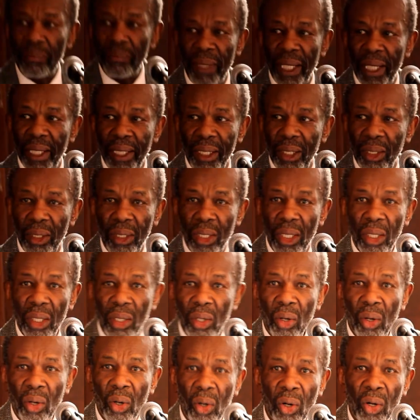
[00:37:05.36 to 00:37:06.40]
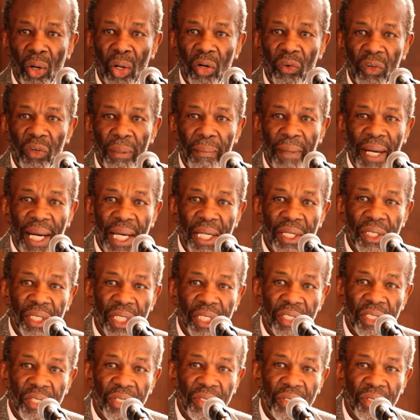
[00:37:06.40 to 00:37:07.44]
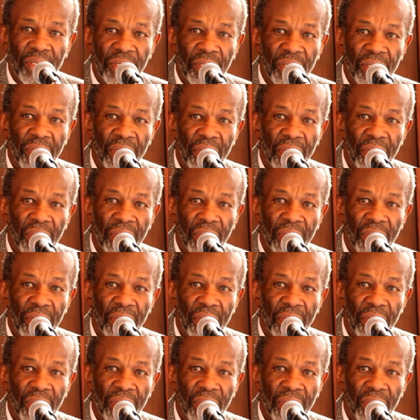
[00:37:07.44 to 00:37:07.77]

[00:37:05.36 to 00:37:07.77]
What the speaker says: men all remind us